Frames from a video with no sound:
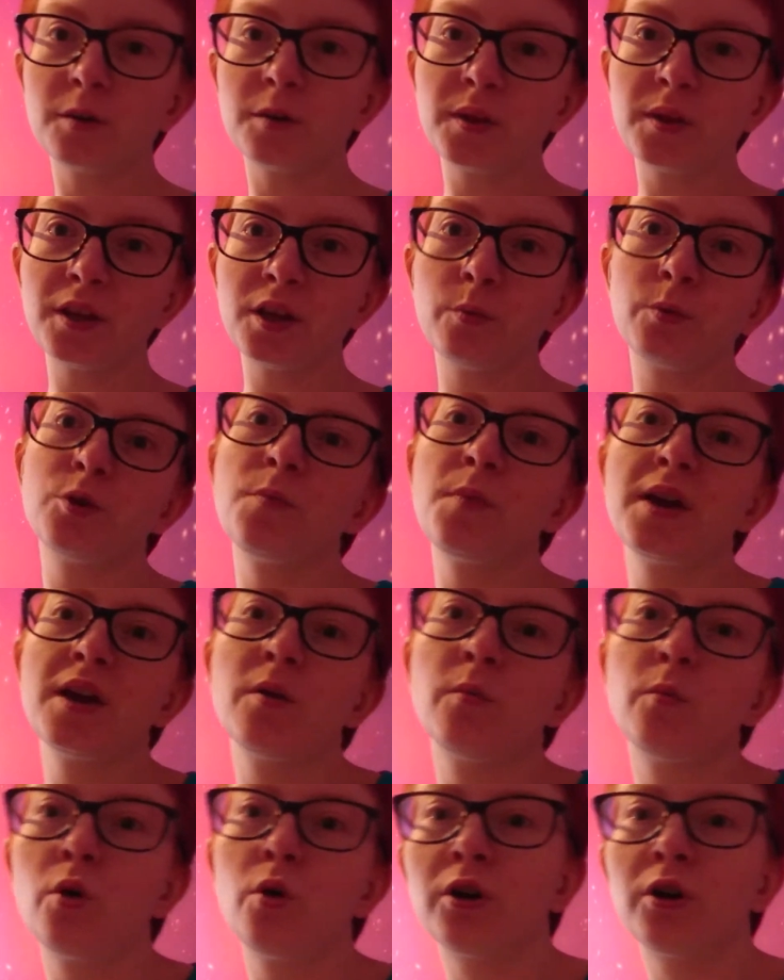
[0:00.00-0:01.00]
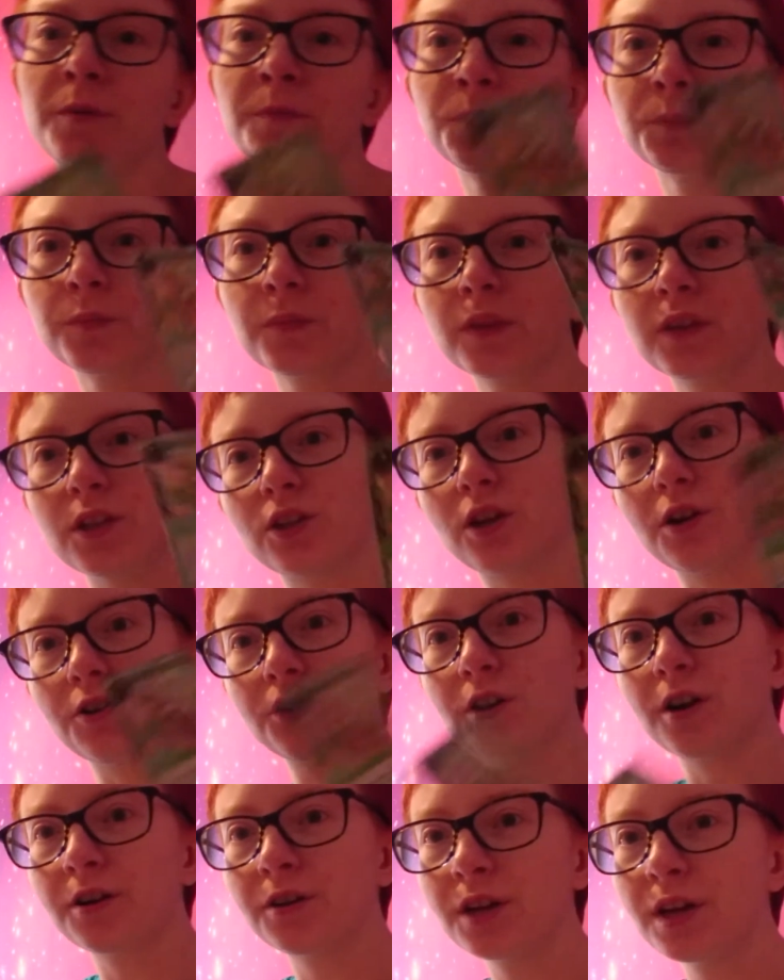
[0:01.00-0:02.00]
ability, where you pay a water, discard a
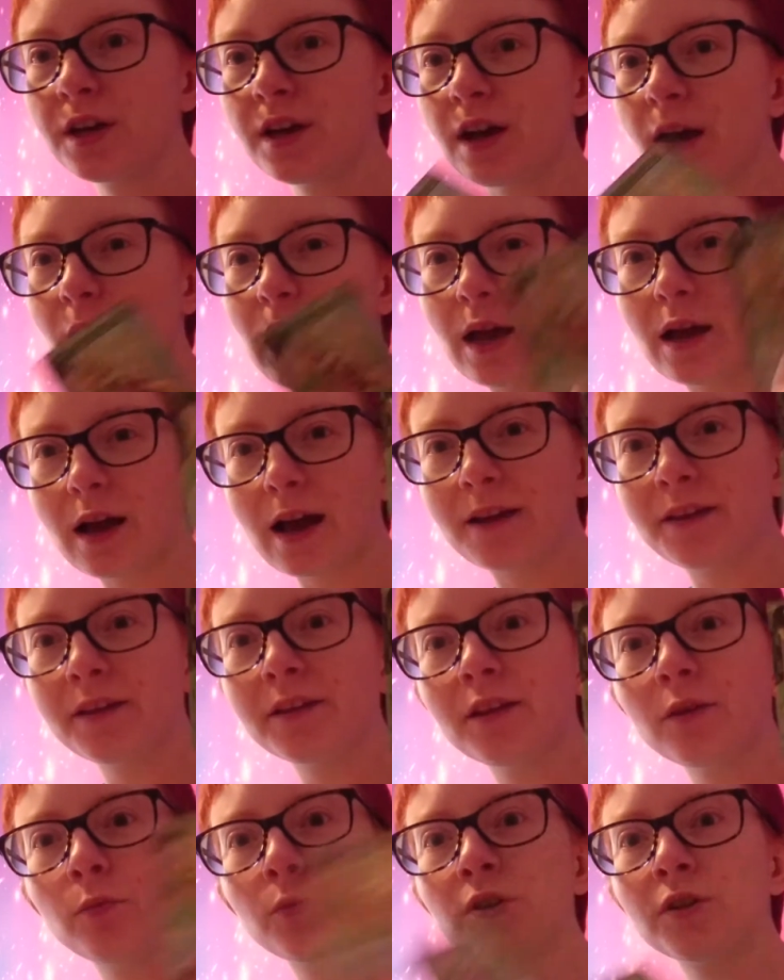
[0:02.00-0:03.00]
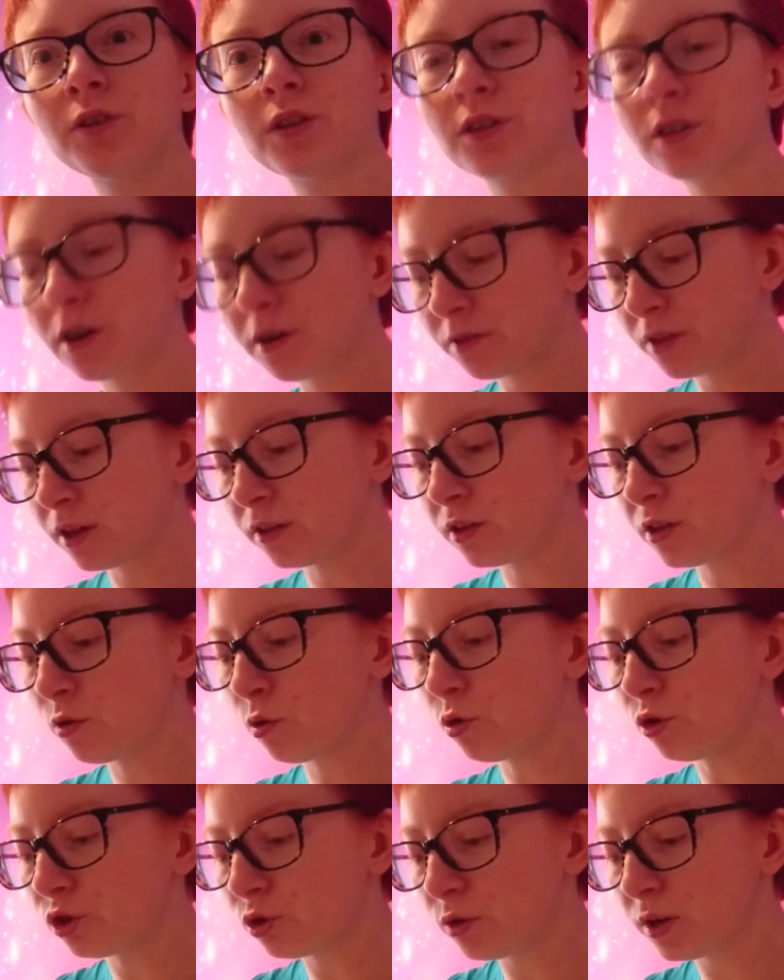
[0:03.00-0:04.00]
card. Ideally want to discard this, and
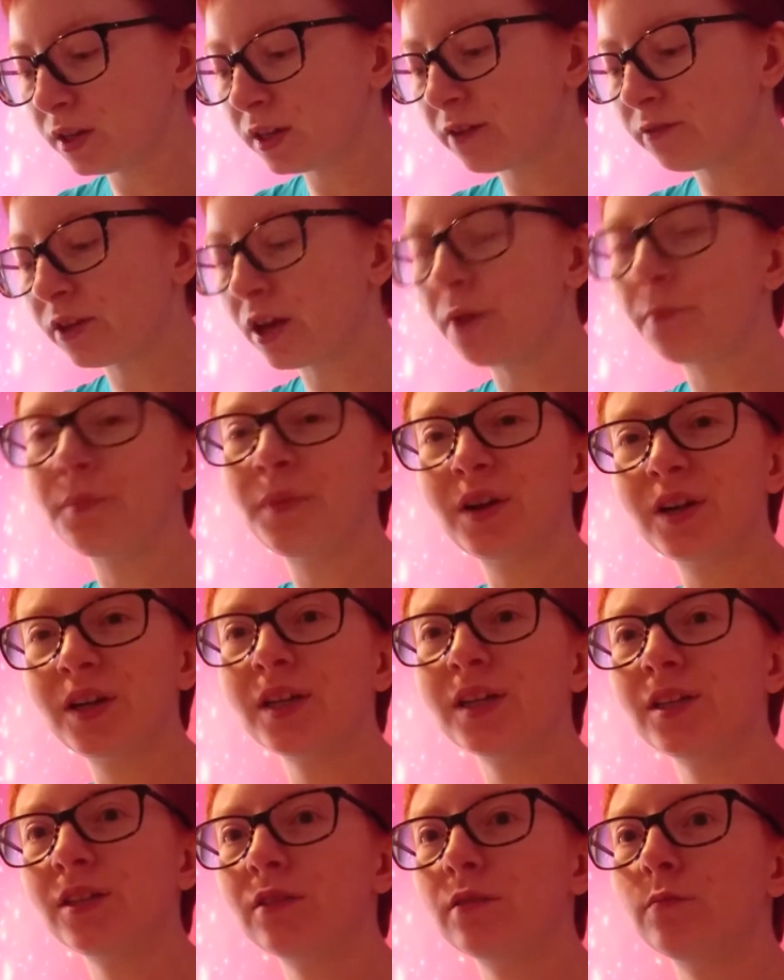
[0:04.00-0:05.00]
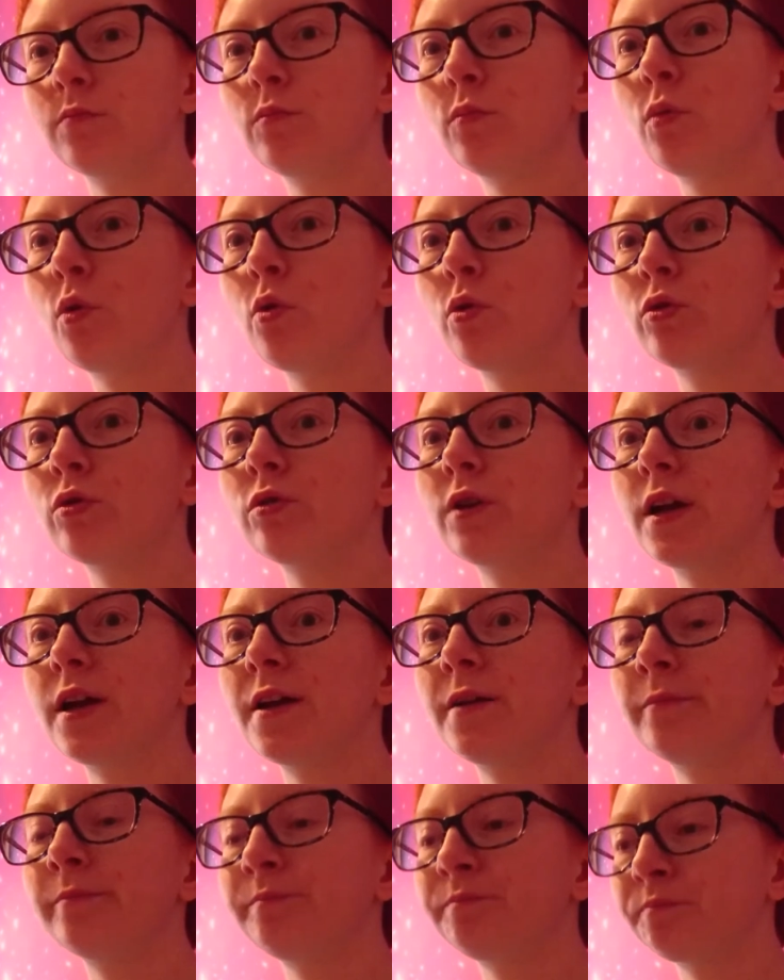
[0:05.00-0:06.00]
also it gives Almerius more
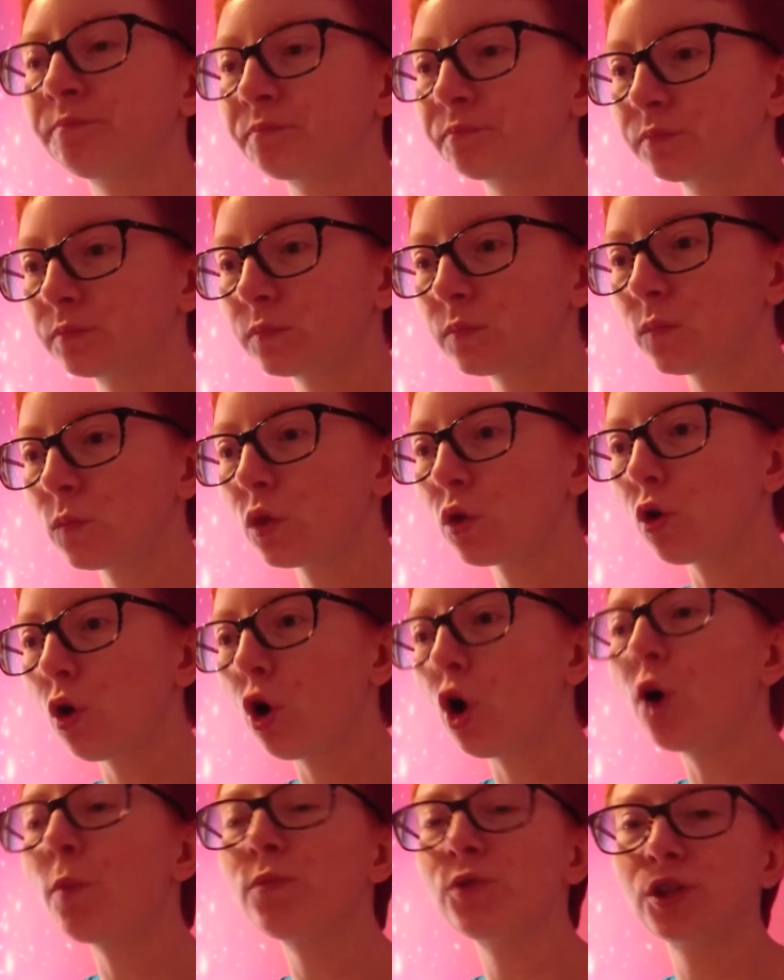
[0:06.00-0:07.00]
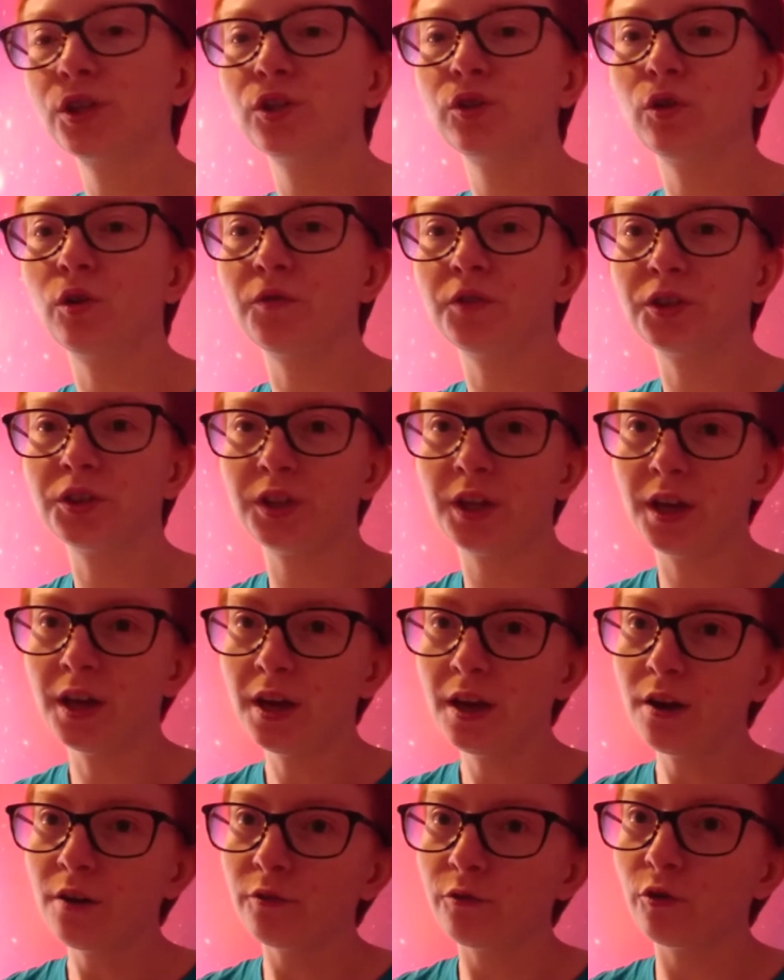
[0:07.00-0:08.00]
options, obviously,
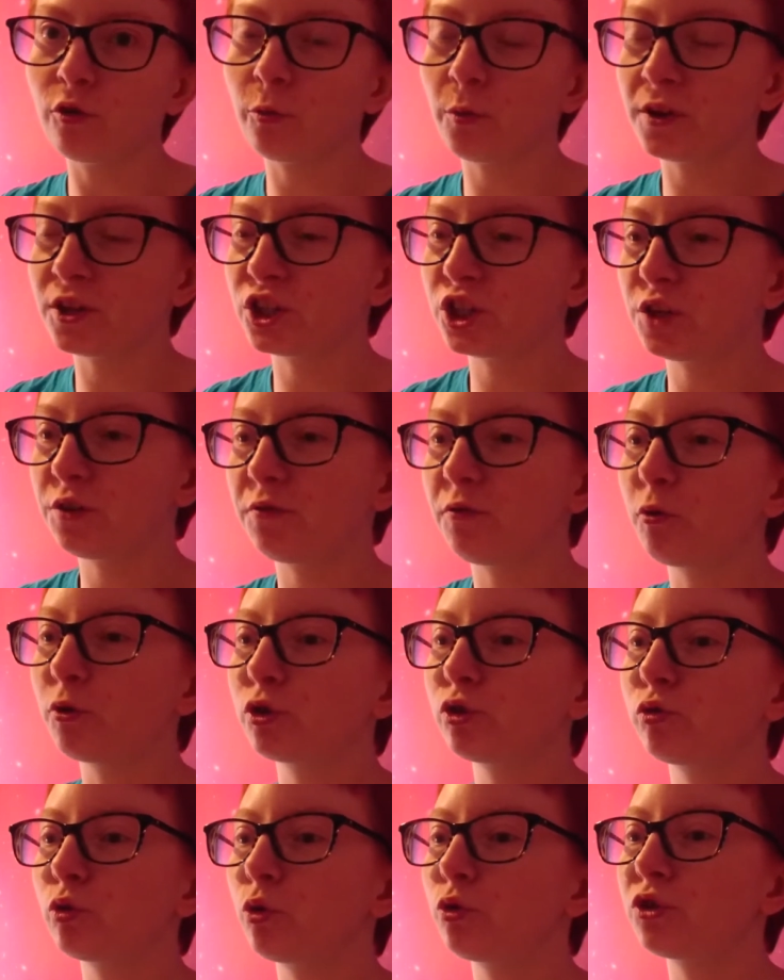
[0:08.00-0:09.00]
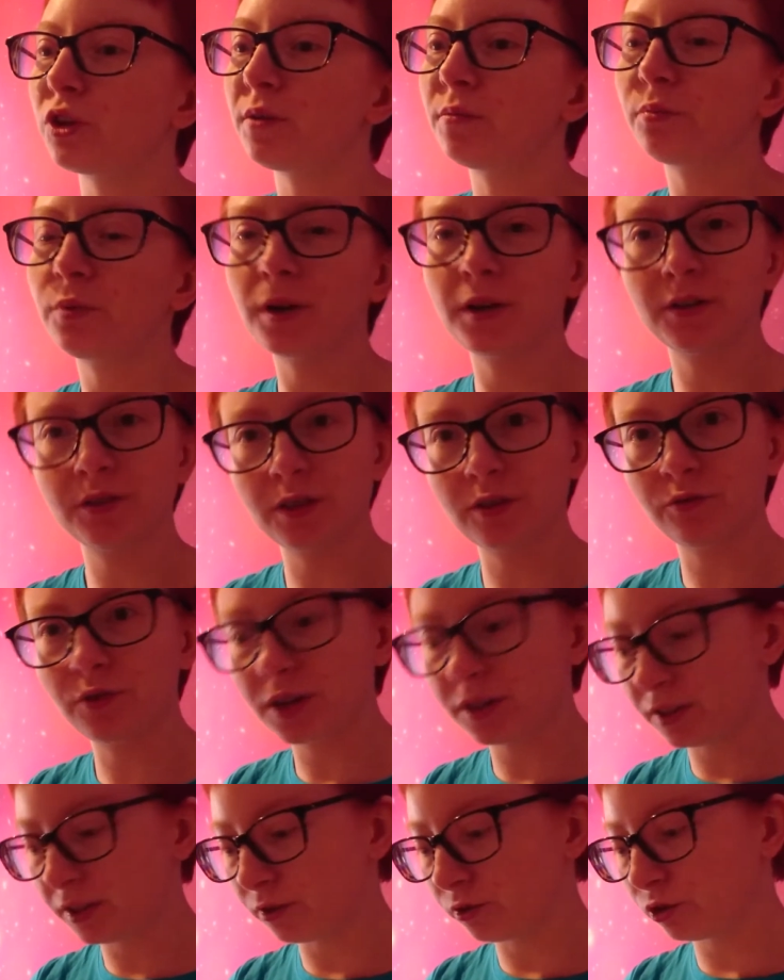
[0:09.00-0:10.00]
for when she force rolls and brings in
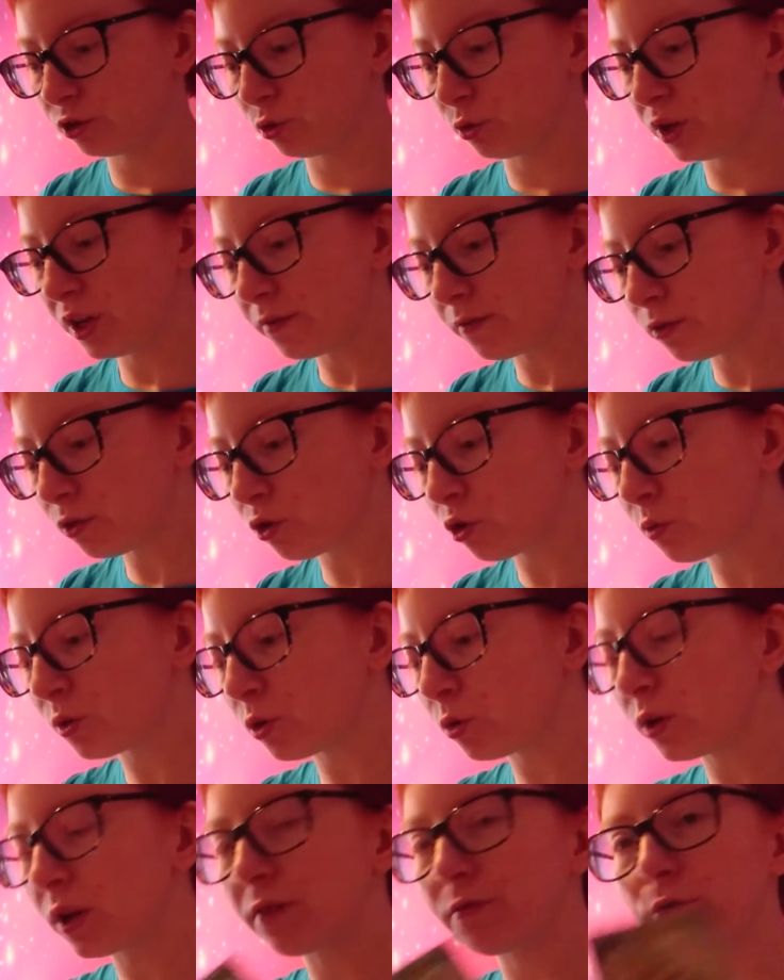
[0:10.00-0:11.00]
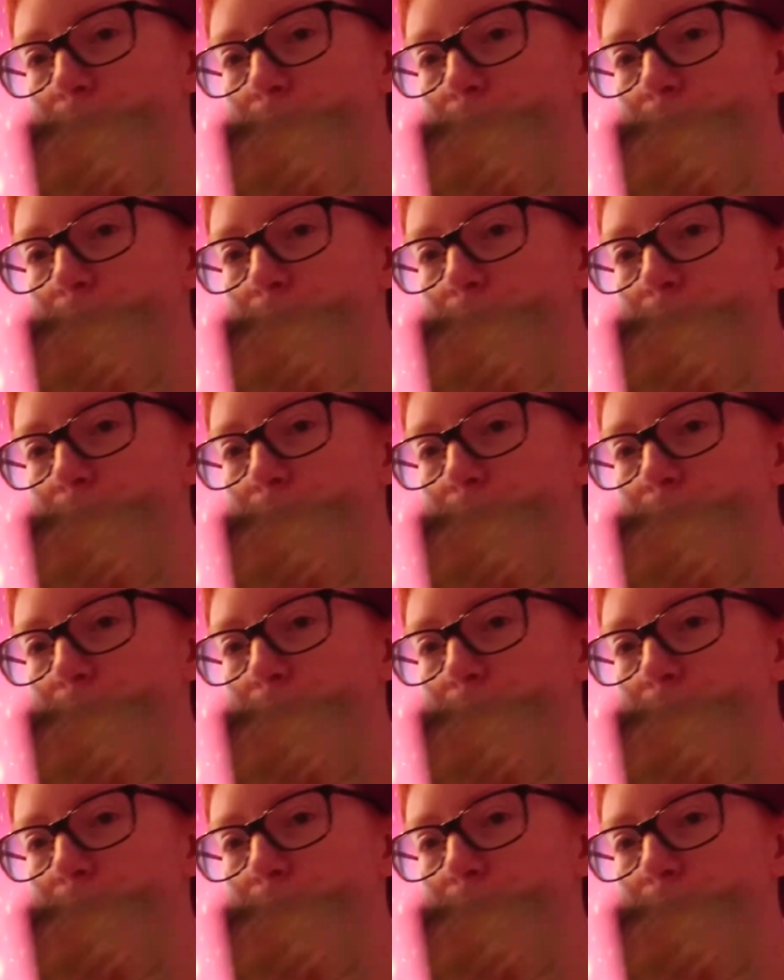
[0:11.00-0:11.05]
resonators. So even though we don't have